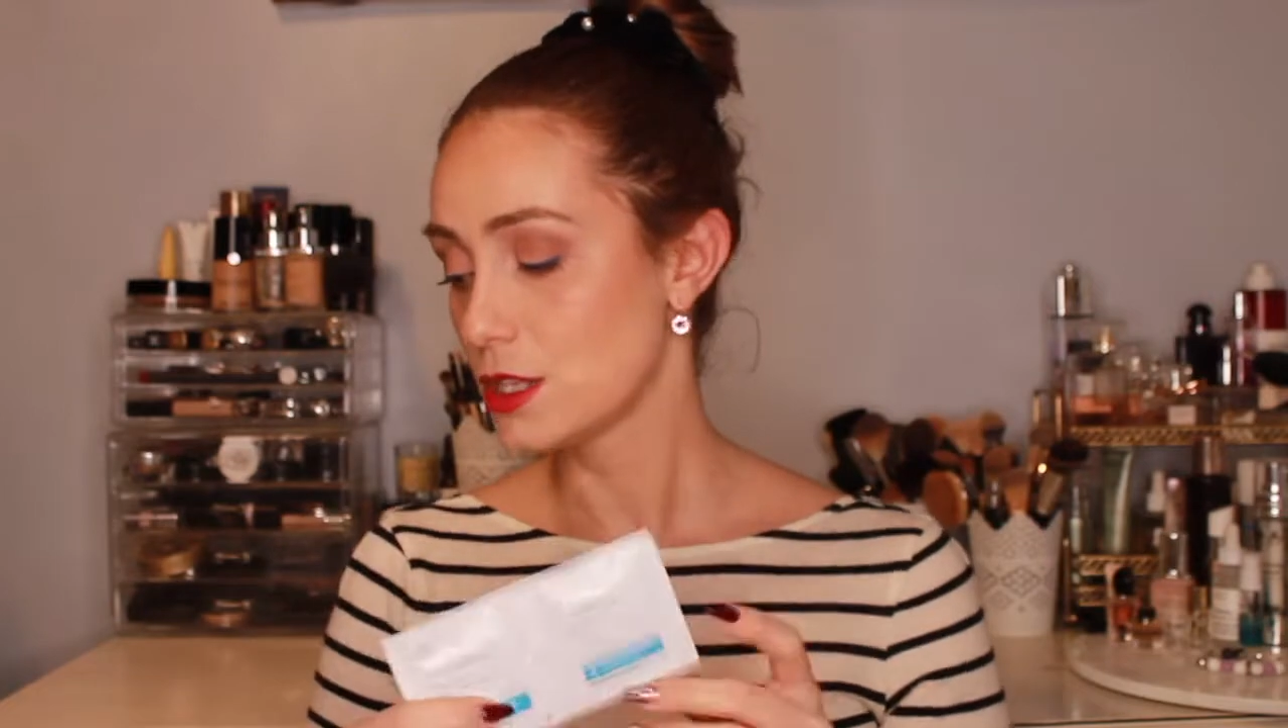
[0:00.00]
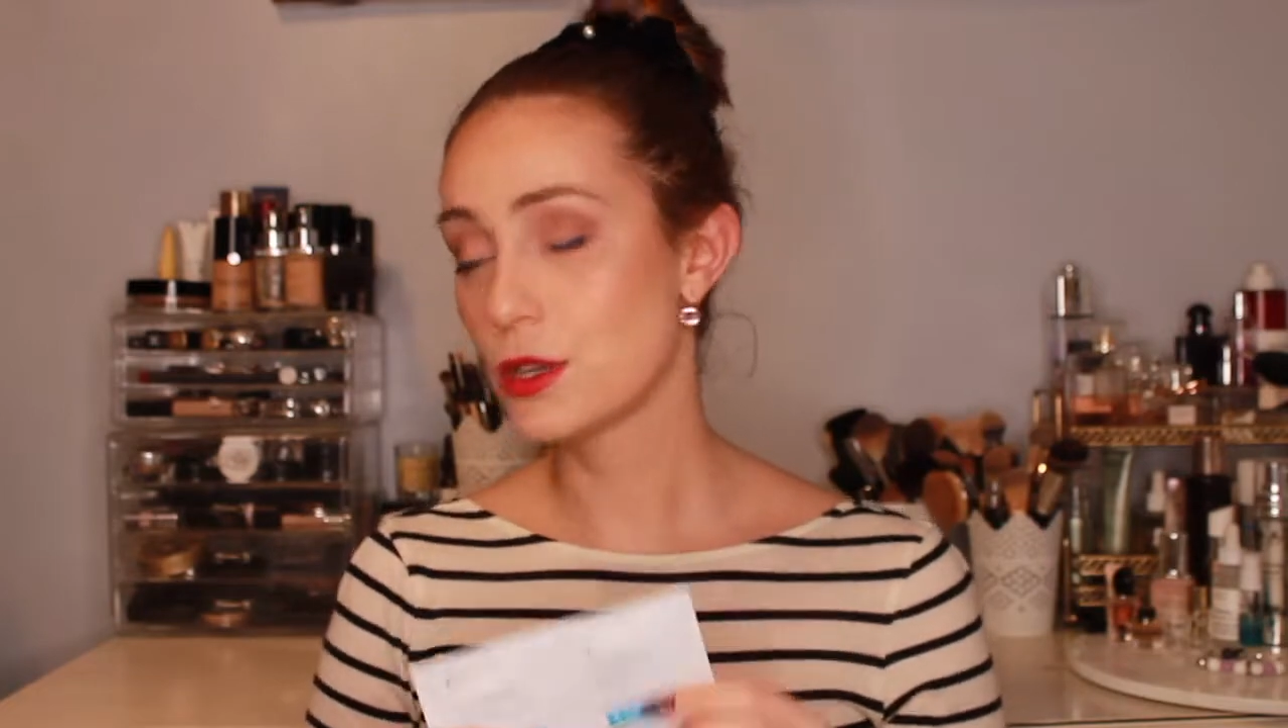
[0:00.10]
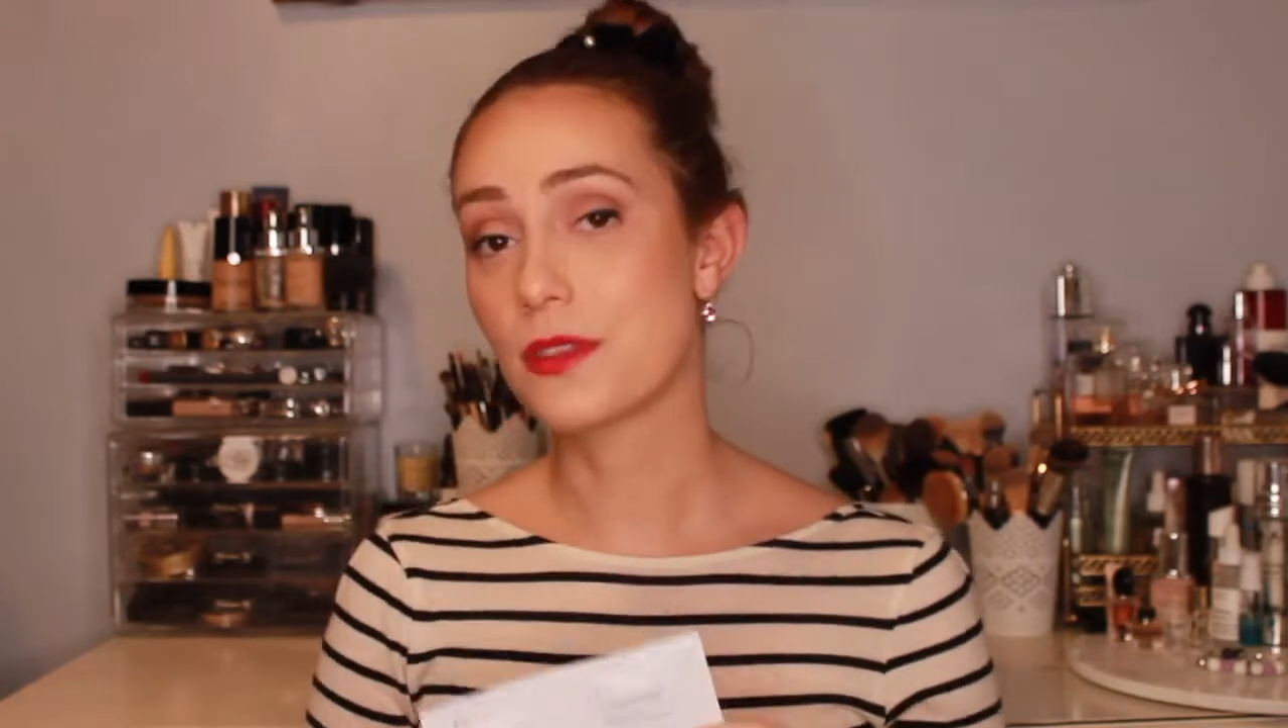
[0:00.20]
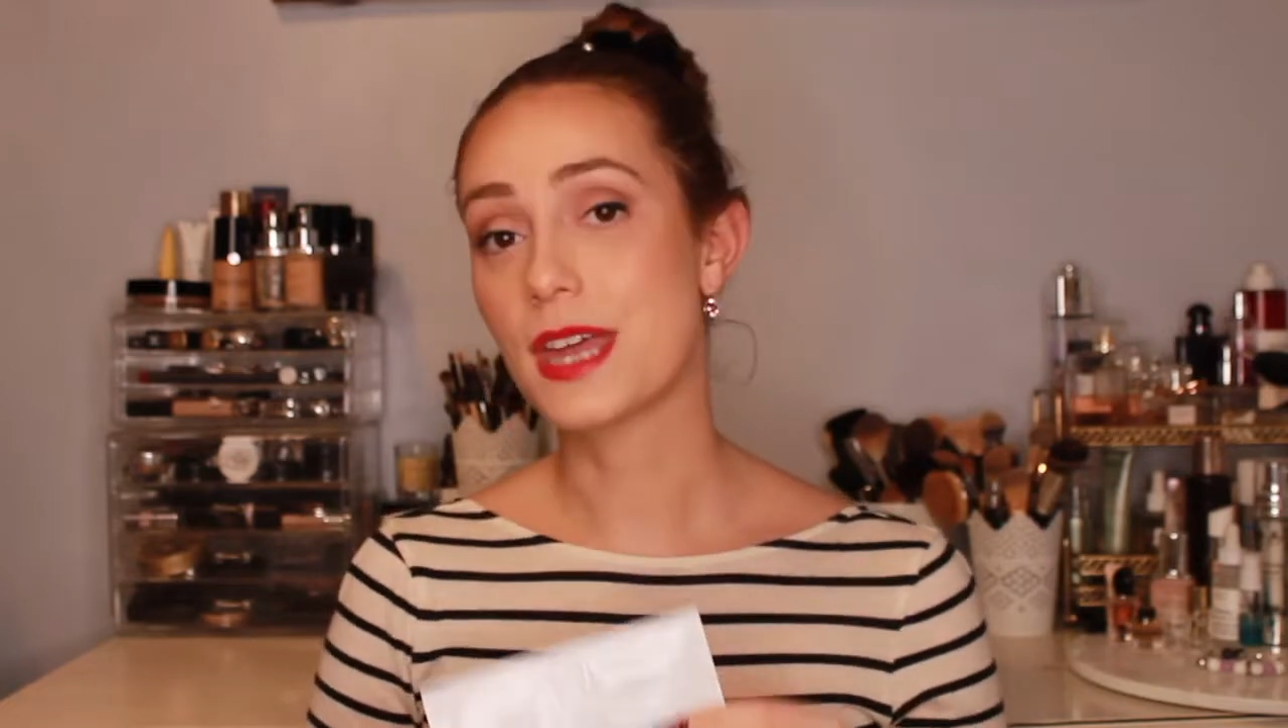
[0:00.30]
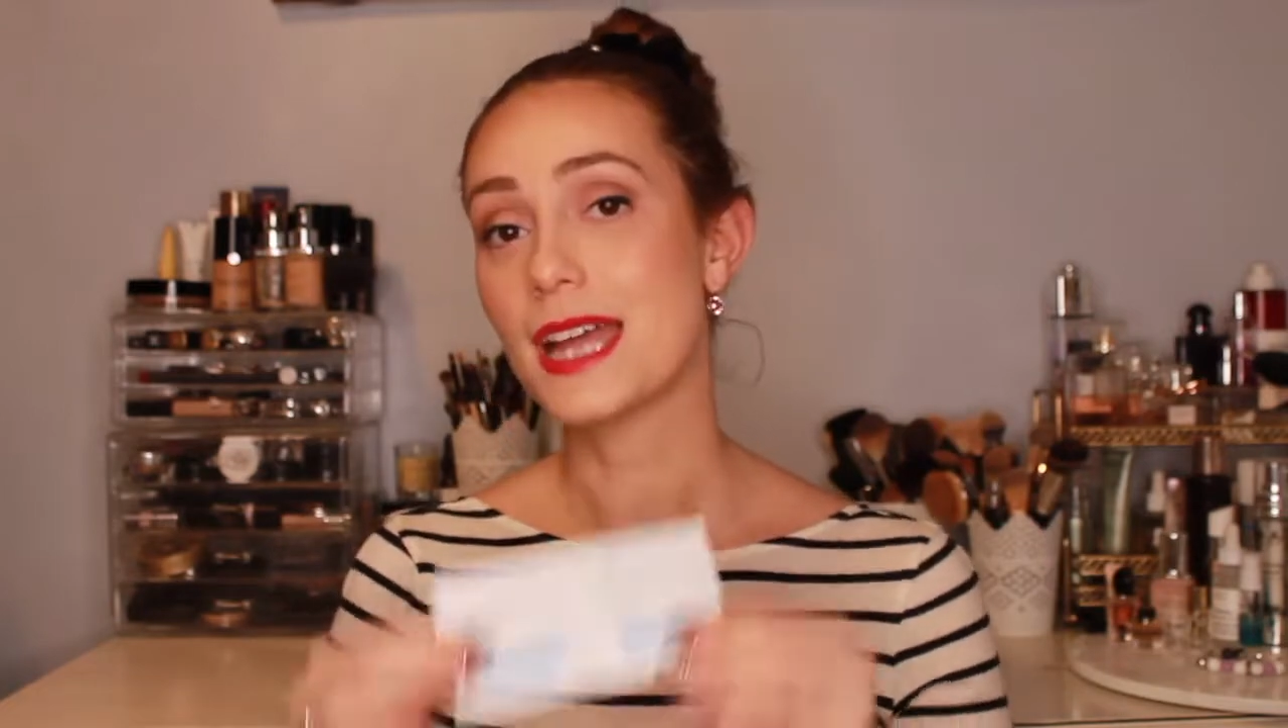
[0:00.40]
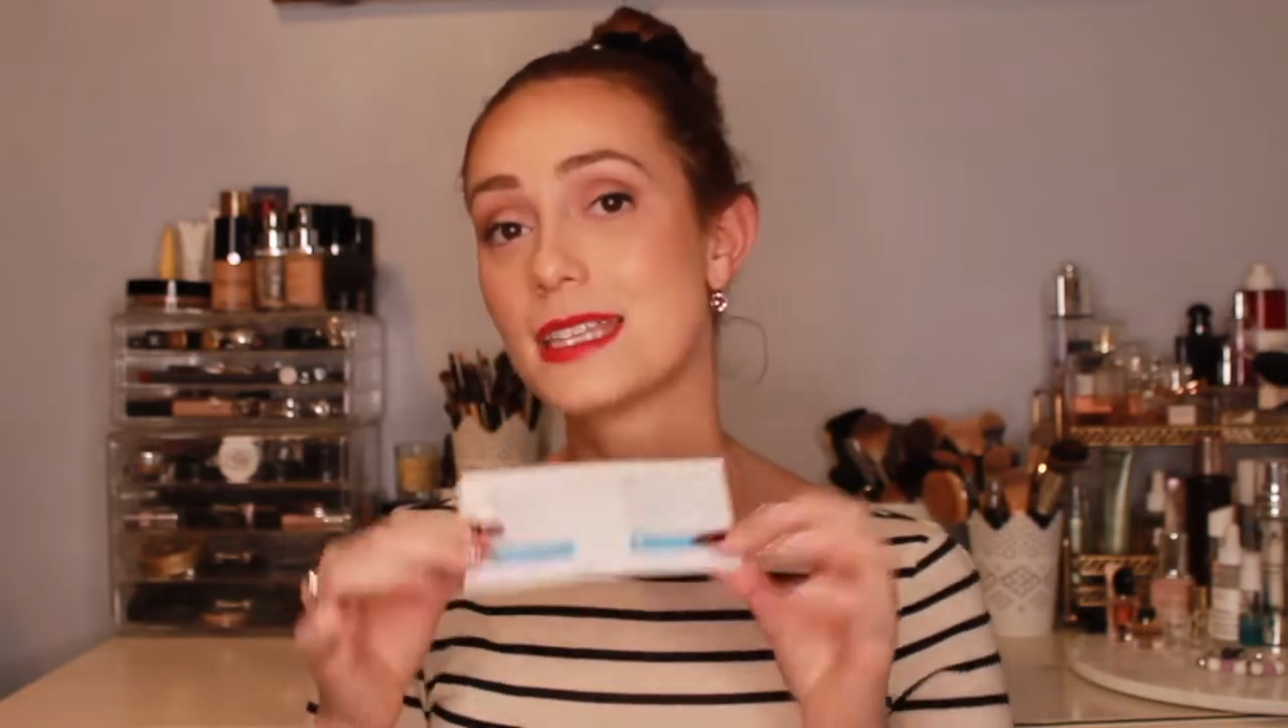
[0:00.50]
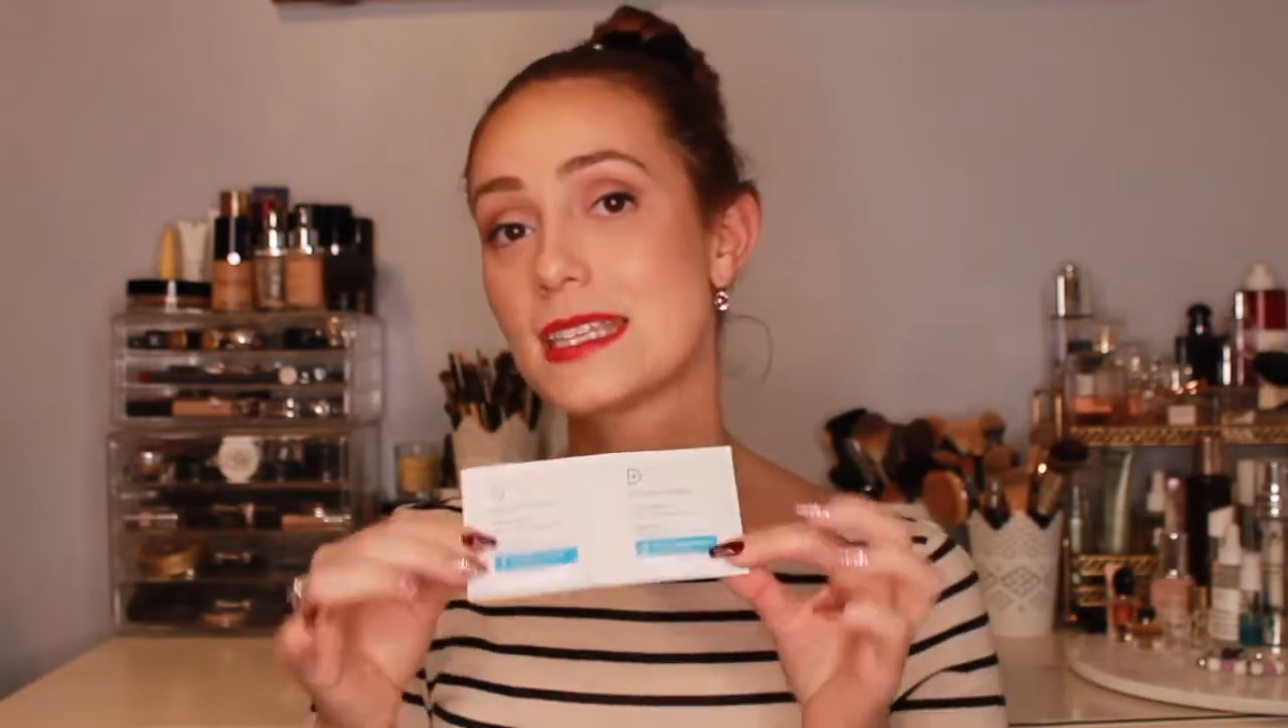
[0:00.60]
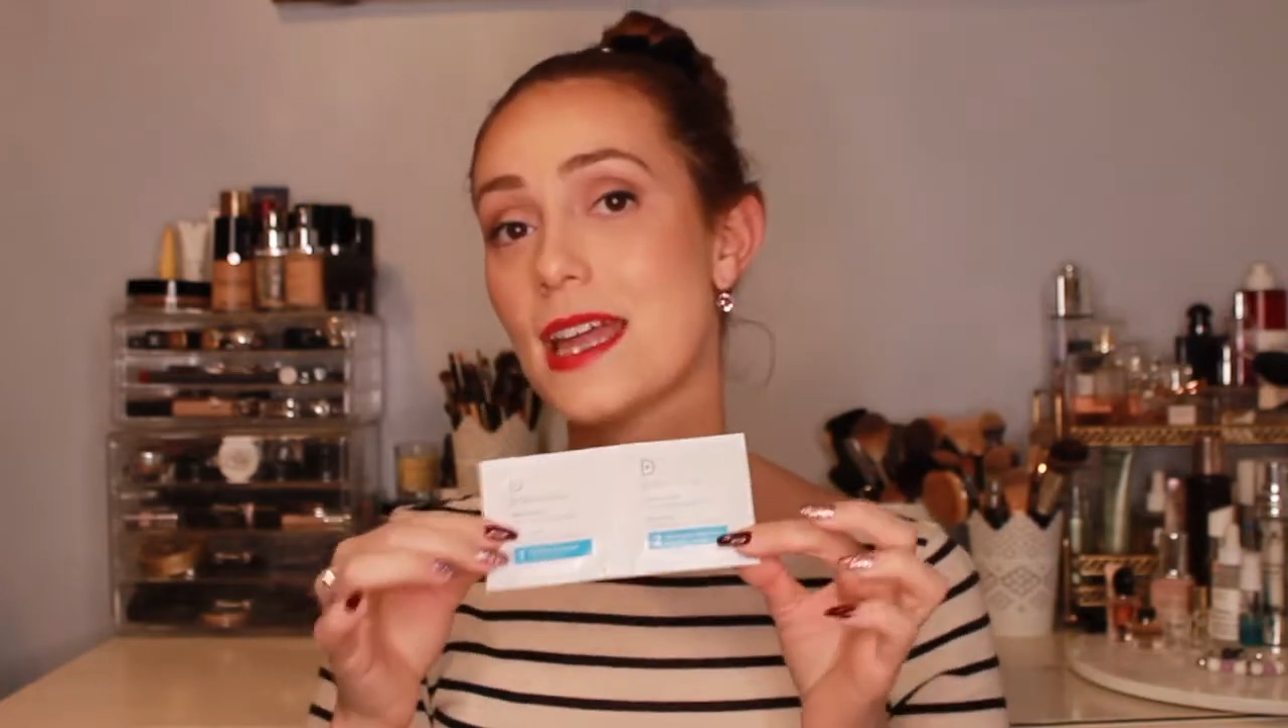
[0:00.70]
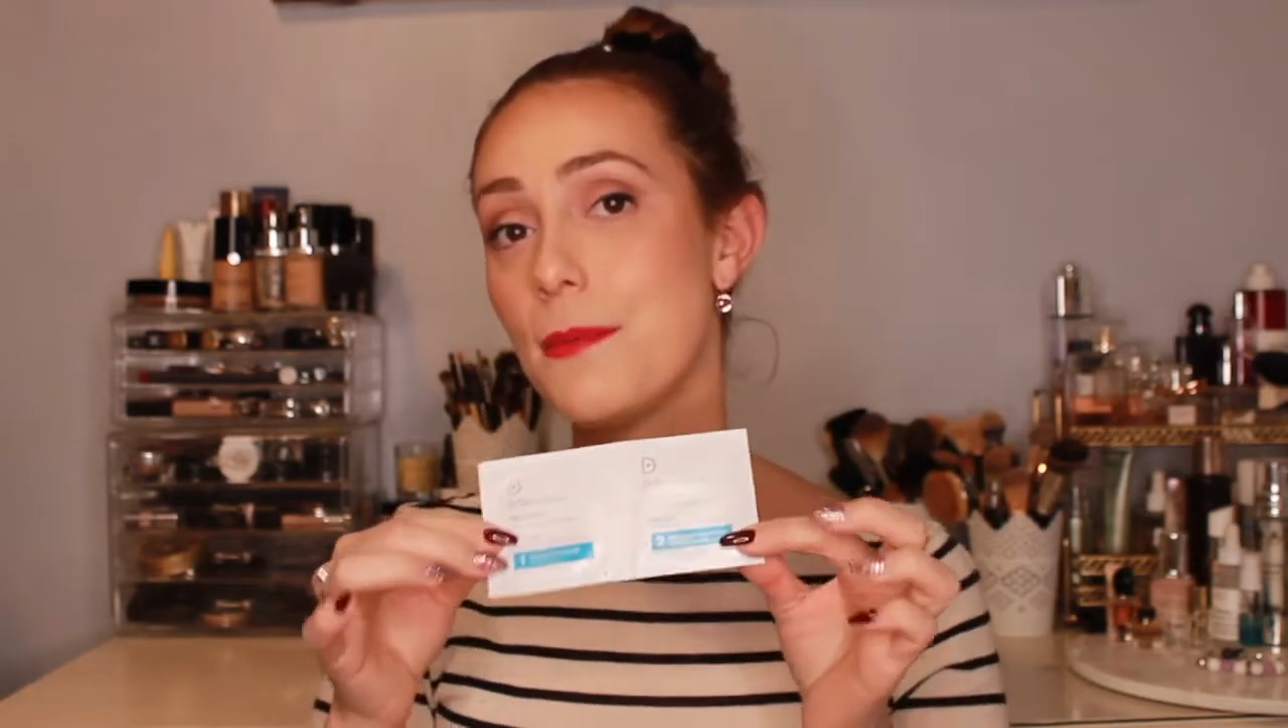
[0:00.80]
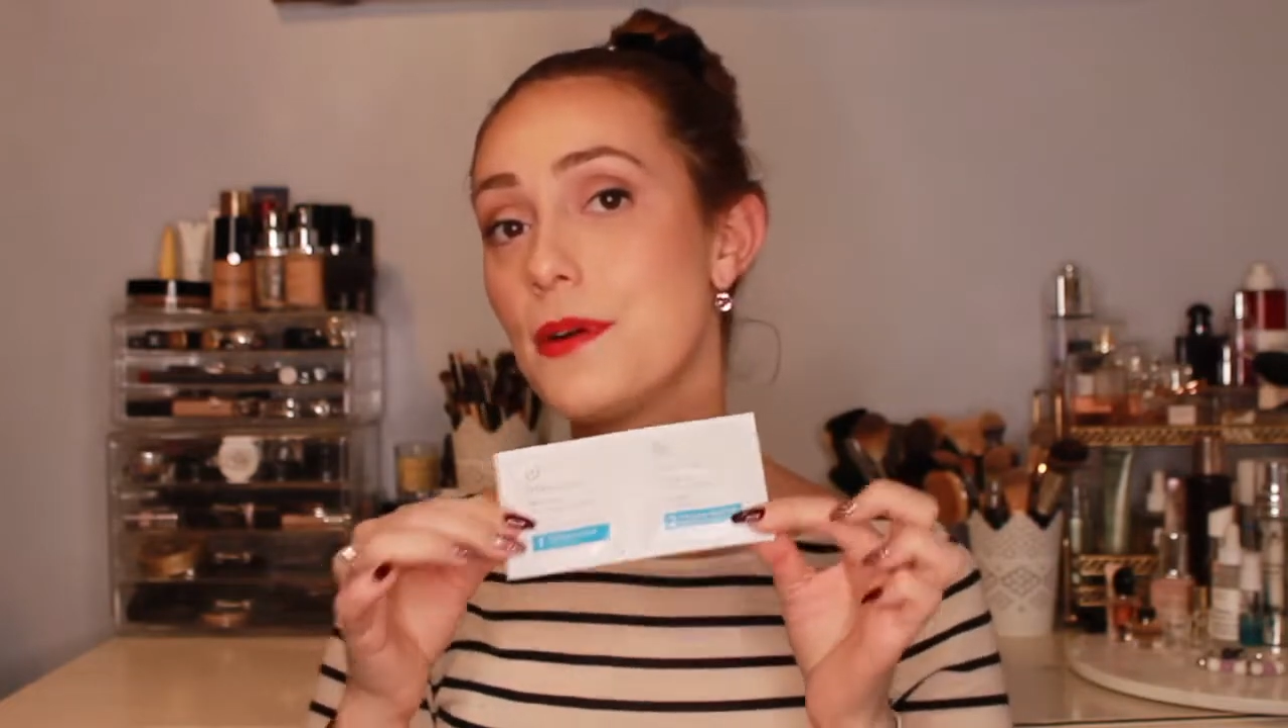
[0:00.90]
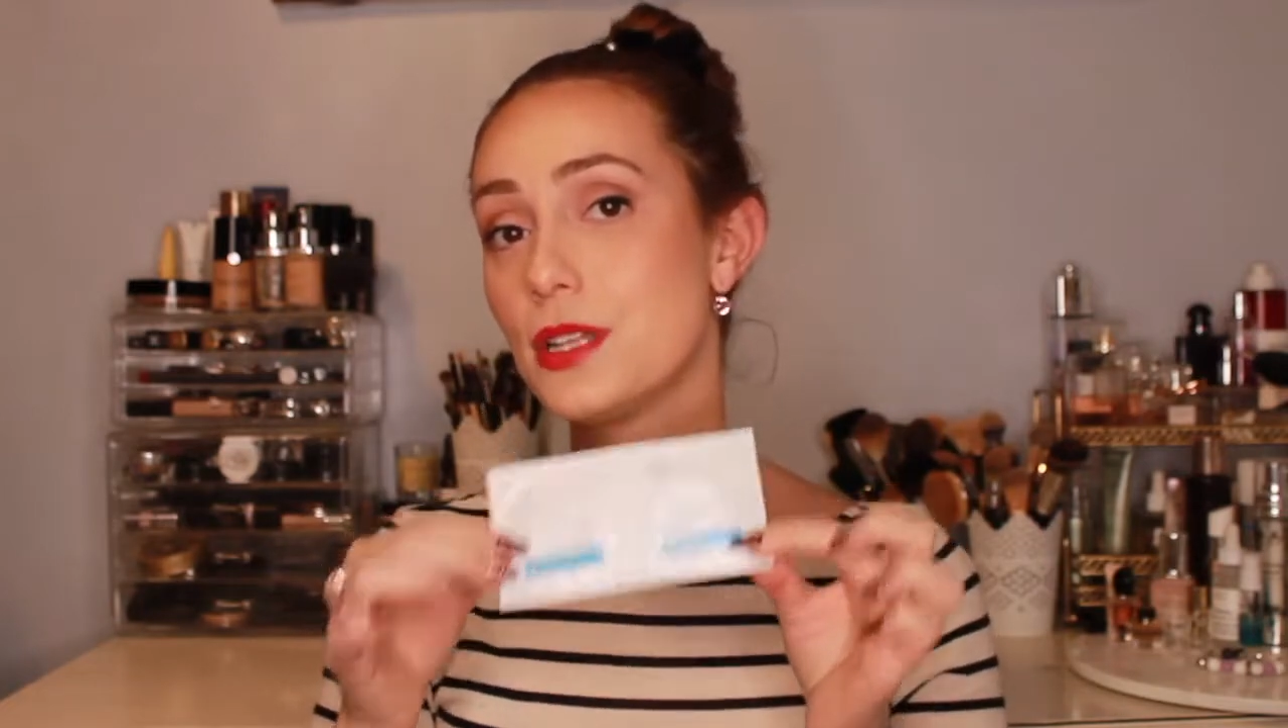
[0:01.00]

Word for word: So that's step